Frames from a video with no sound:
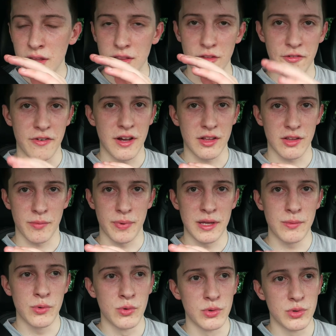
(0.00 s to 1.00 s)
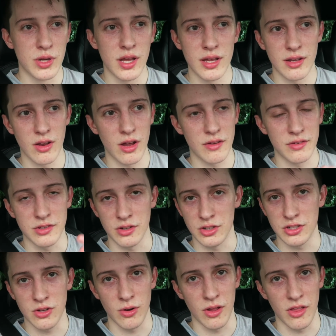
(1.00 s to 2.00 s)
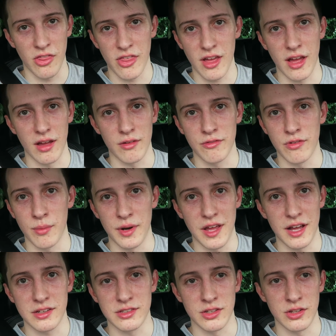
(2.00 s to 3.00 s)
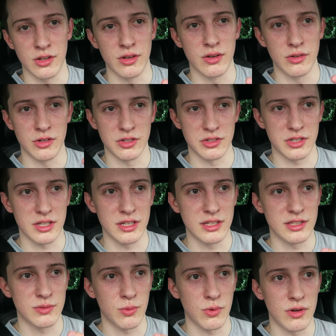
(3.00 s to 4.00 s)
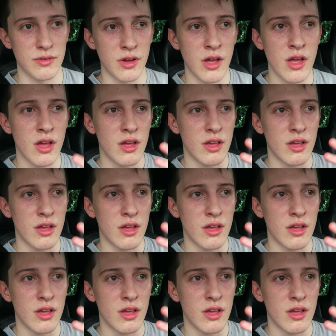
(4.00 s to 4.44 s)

The fact that people's lives can just go like that from an accident, a disease, whatever,